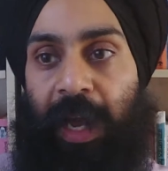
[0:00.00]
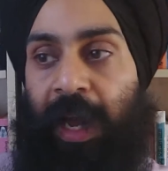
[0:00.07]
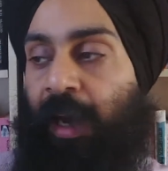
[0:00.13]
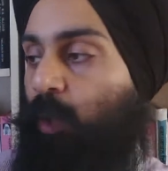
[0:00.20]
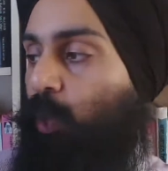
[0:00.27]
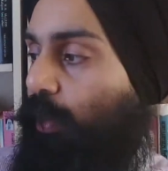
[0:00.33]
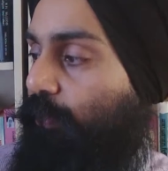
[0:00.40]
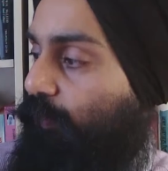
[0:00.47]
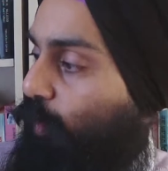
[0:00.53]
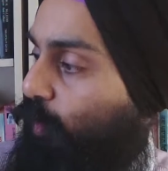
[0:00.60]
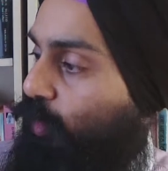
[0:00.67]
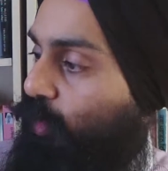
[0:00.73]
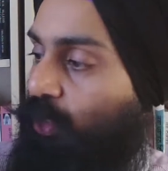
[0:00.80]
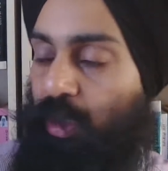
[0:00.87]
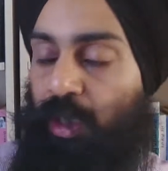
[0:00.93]
And quite
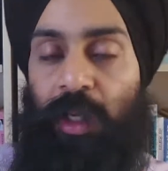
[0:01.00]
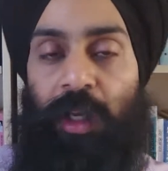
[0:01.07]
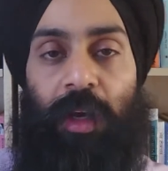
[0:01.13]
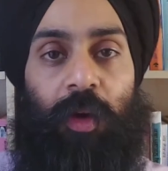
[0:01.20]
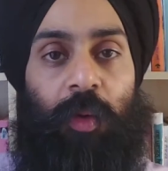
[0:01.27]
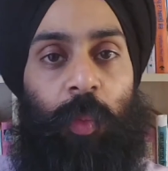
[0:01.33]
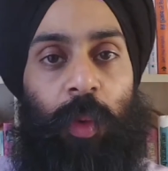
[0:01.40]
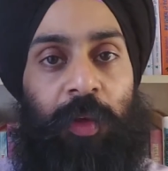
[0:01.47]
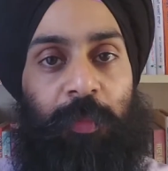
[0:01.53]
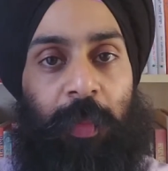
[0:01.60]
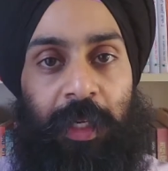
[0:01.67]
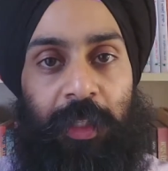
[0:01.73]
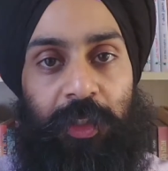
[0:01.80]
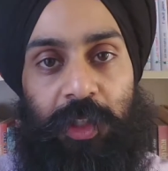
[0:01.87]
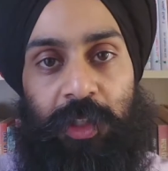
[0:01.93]
fortunately, we've
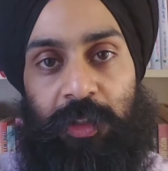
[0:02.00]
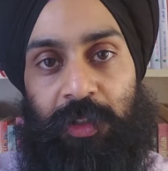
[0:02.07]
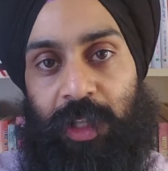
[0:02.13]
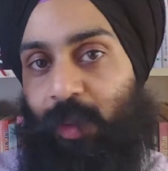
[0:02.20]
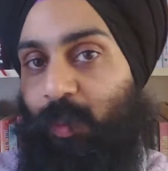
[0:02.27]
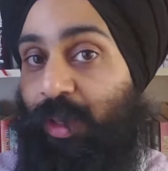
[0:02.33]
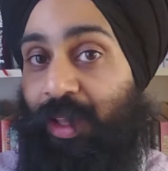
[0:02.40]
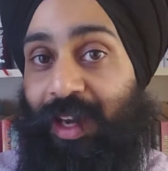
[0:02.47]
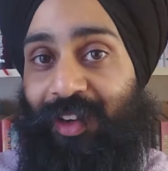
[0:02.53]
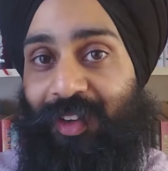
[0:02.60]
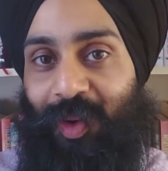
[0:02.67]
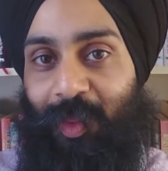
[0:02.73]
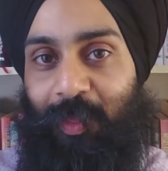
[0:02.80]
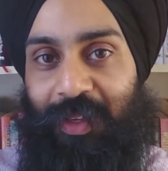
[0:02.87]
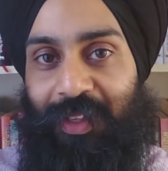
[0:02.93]
managed to do that with our
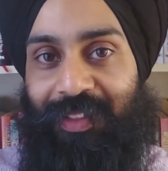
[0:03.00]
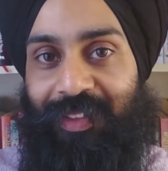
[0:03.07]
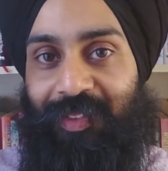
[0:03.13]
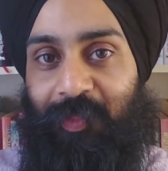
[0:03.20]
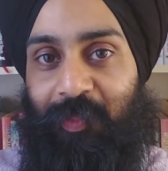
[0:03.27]
copy.